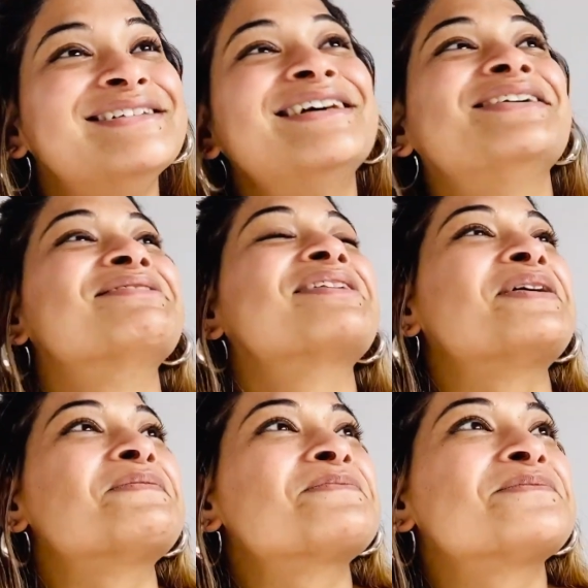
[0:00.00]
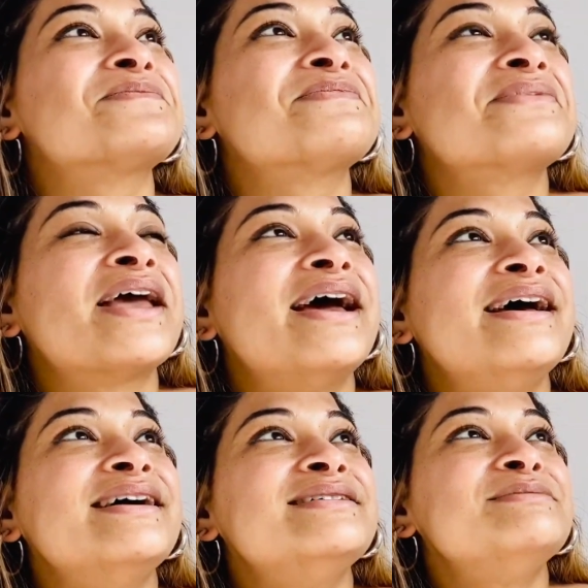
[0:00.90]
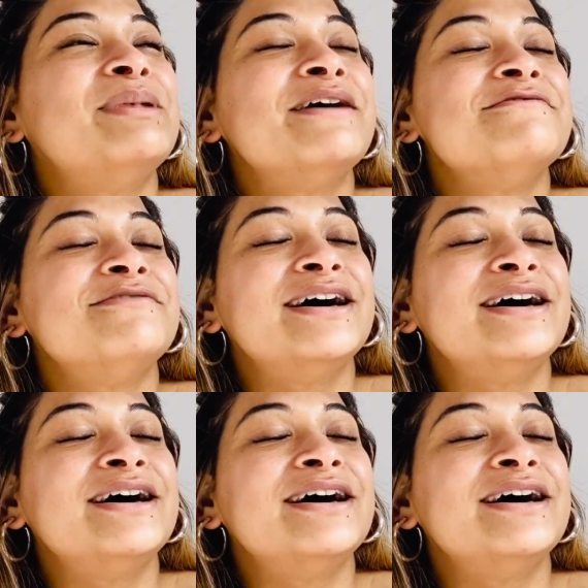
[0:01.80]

Okay. And my fire